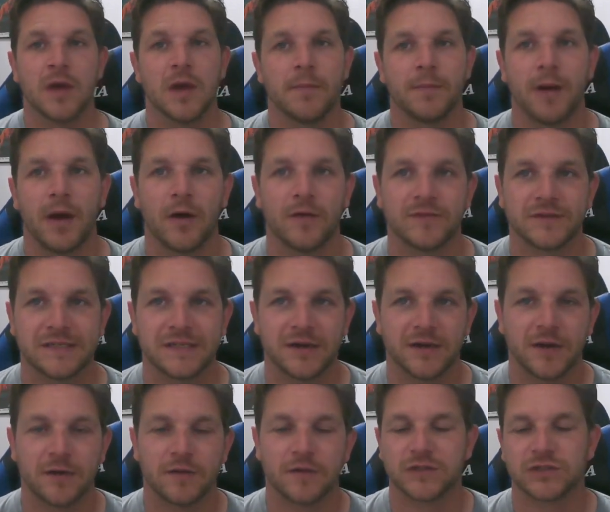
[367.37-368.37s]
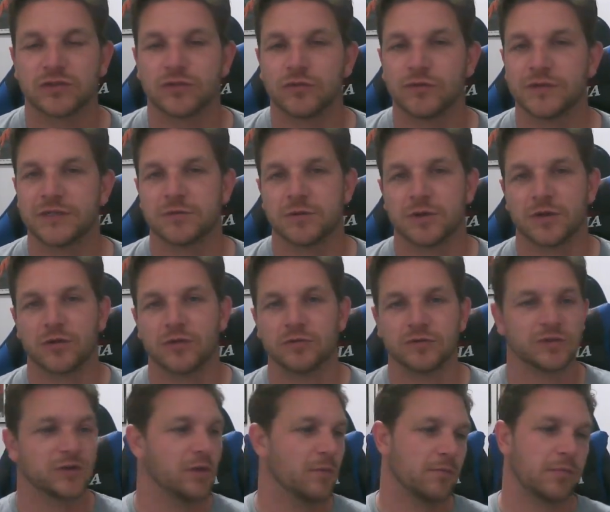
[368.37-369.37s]
But obviously I know the stories would have gone
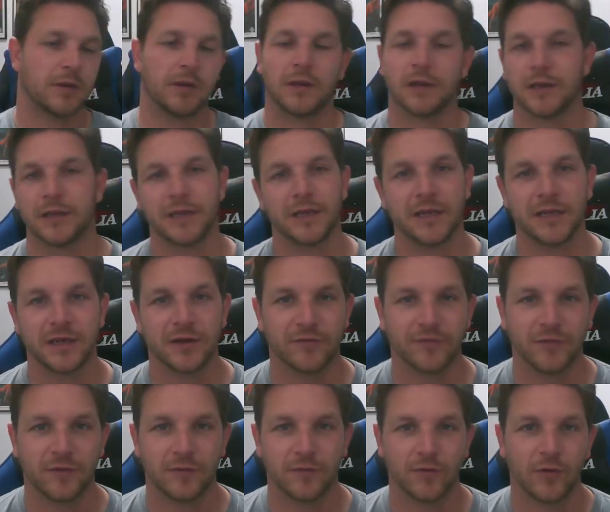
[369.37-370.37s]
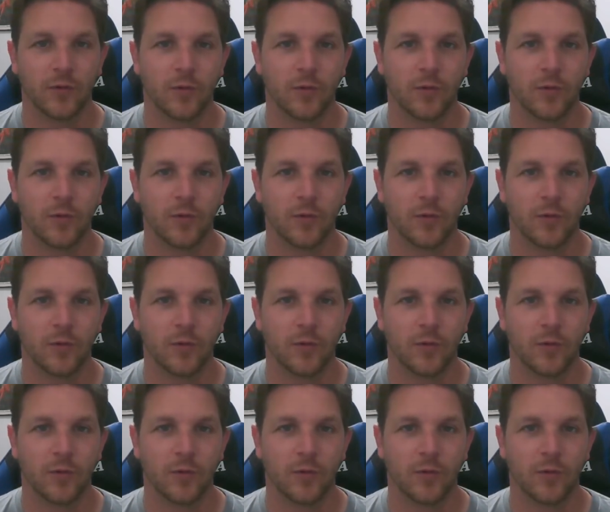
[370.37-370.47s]
completely different the wrong